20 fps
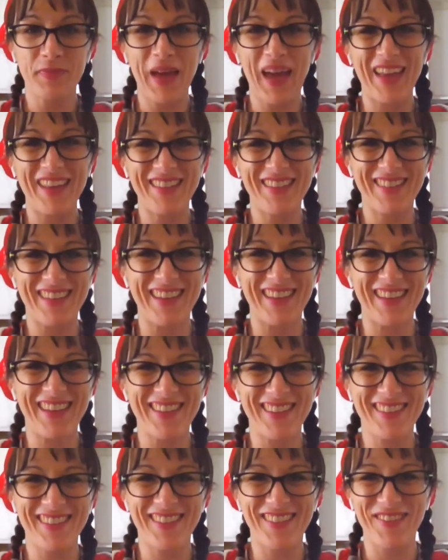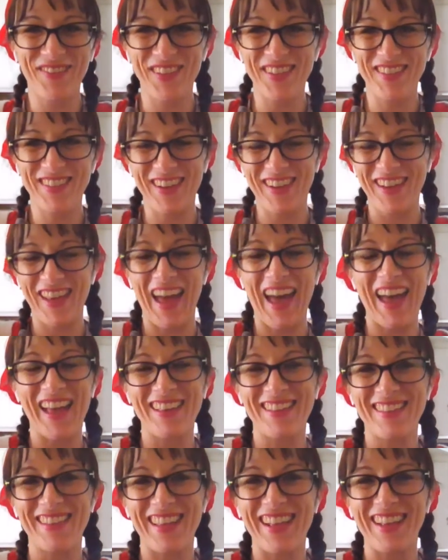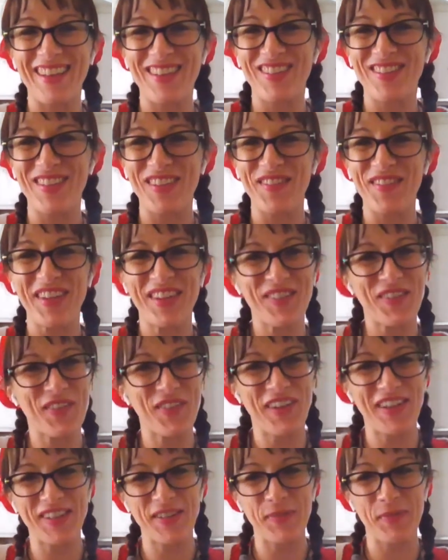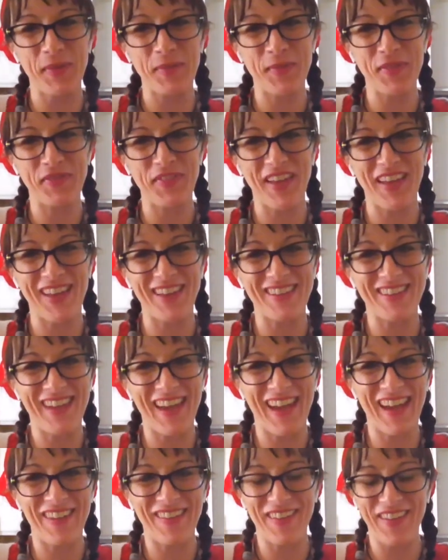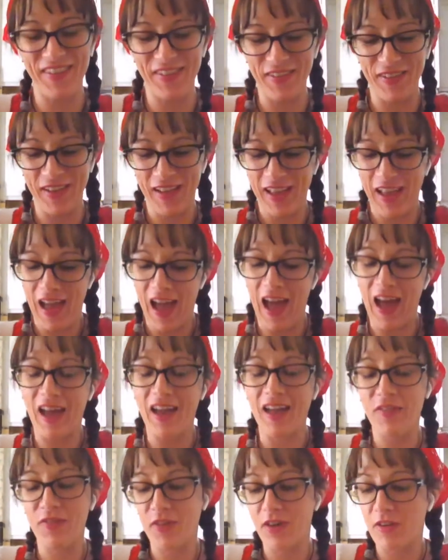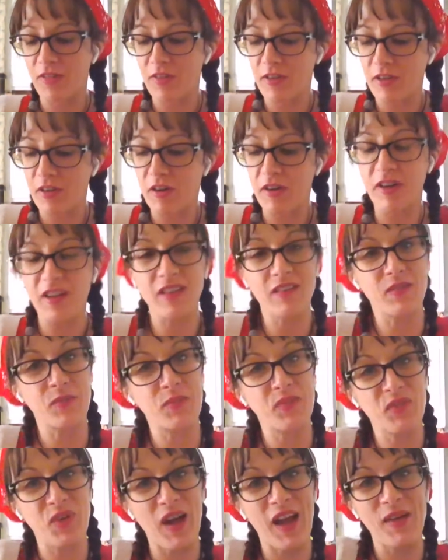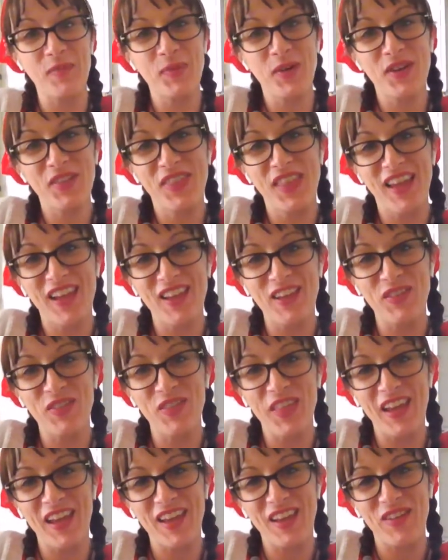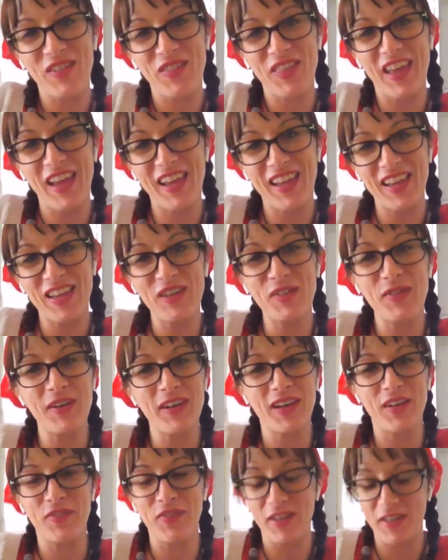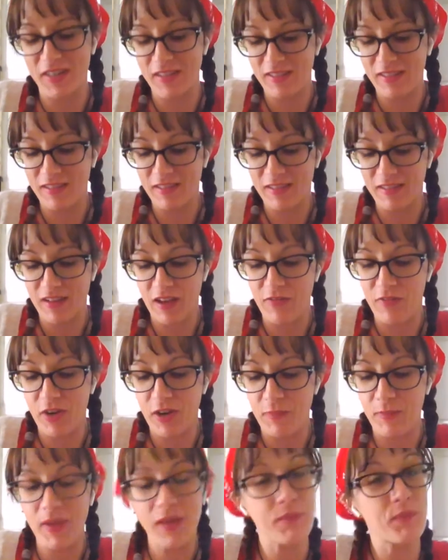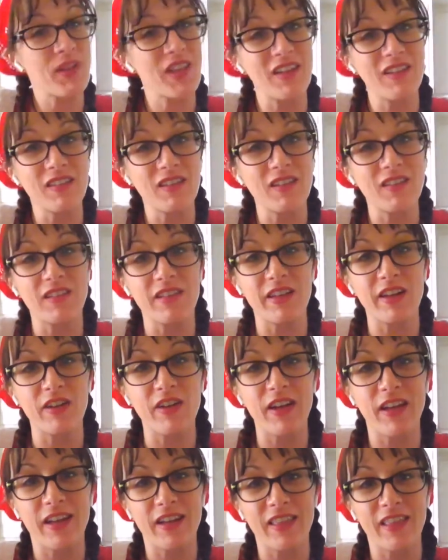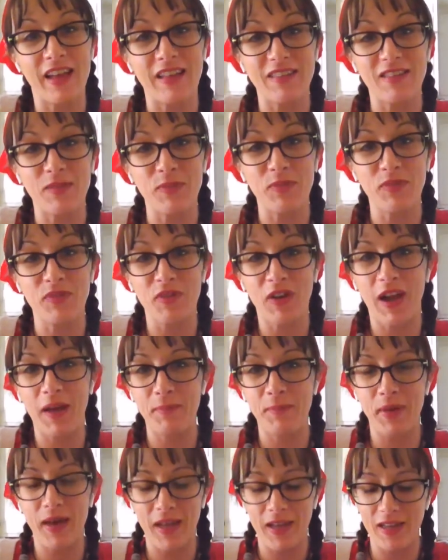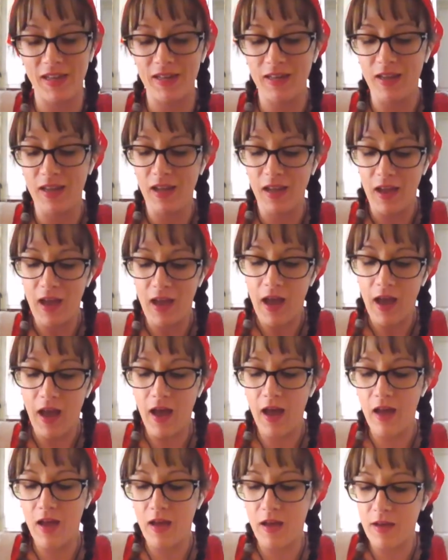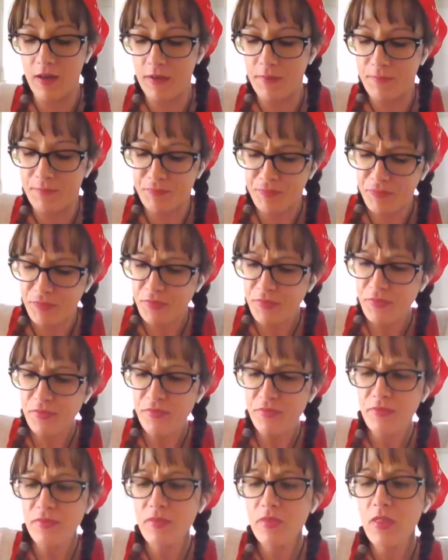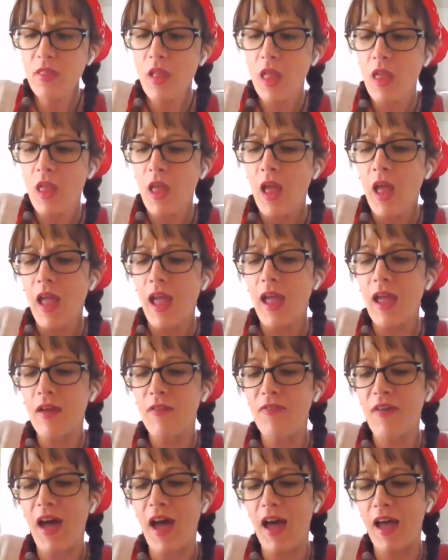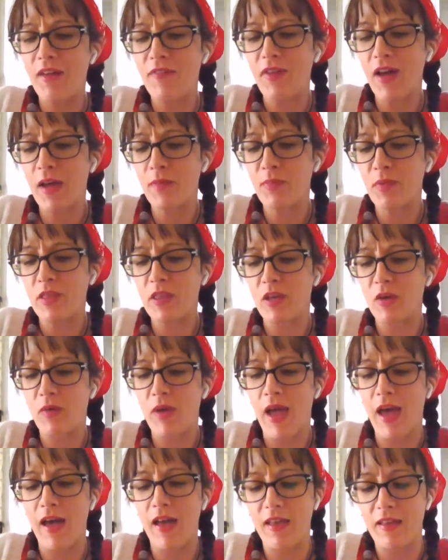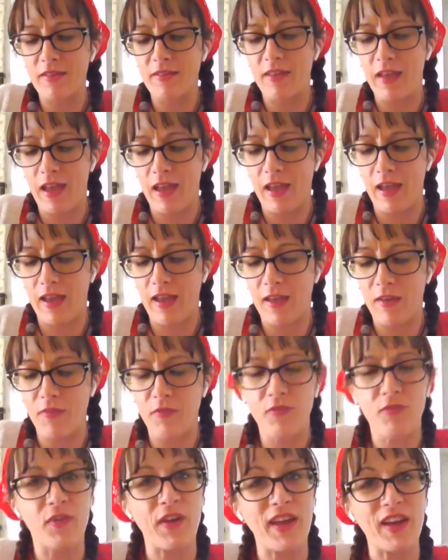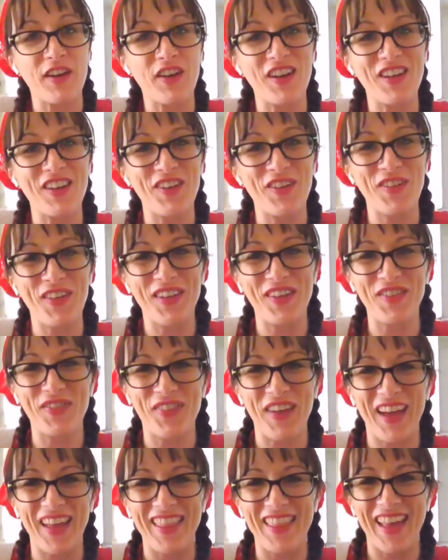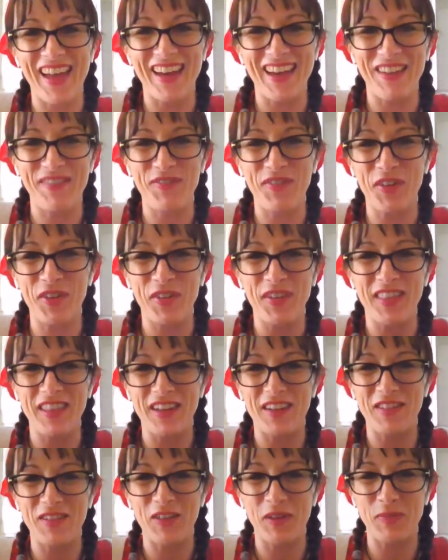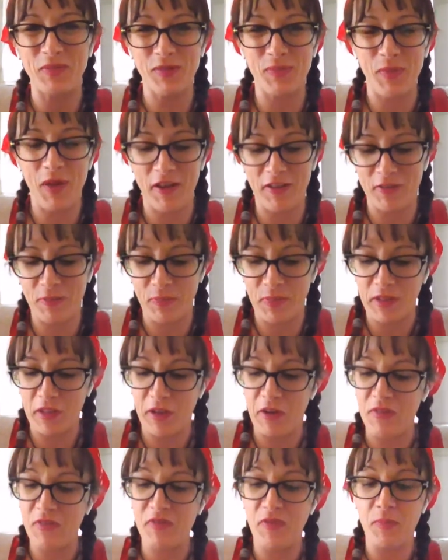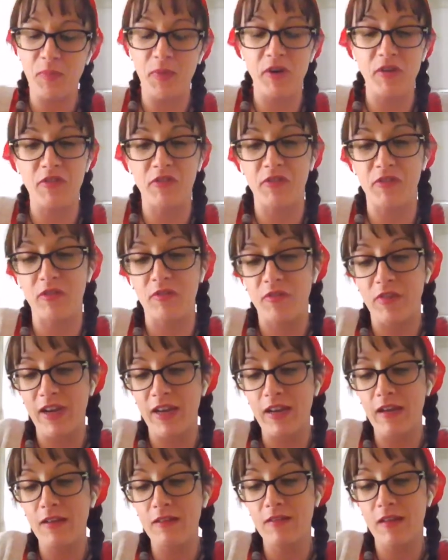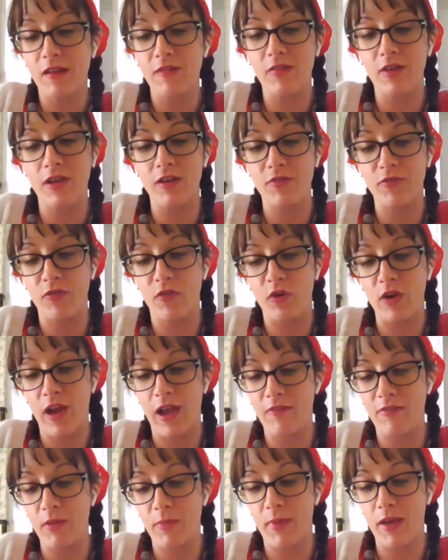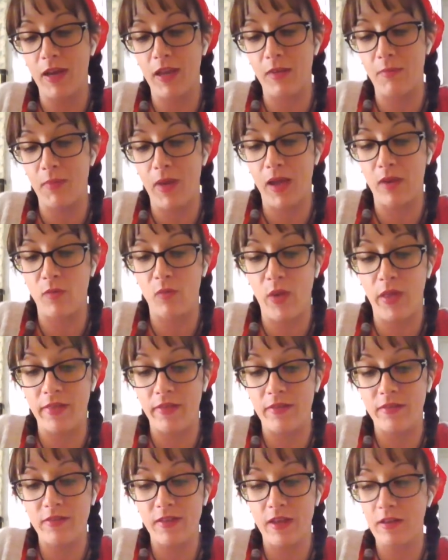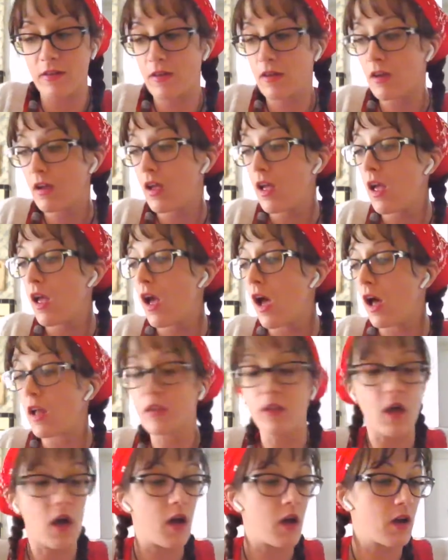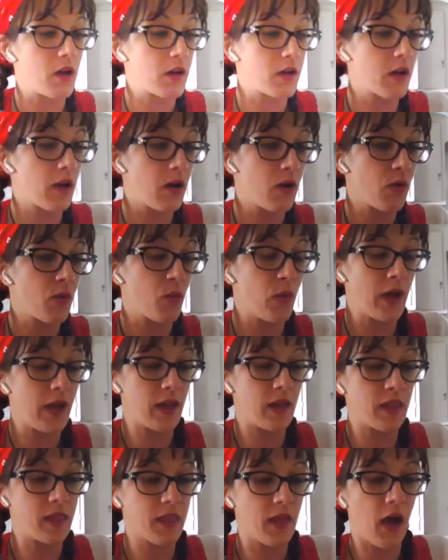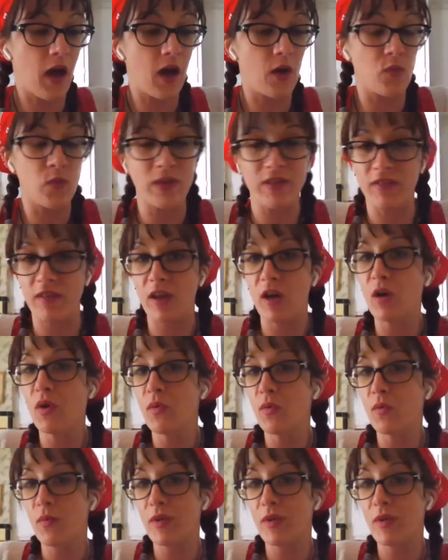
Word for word: Pisces. What's good, guys? Thank you so much for watching Mama Fiya Tarot. If you're a returning subscriber, thank you, thank you, thank you. And if you're just discovering me, please consider hitting that subscribe button. If I vibe with you as a reader, you can find that info in the description box below for personal readings. I read for everybody in Mind Wellness Center, along with WISEO.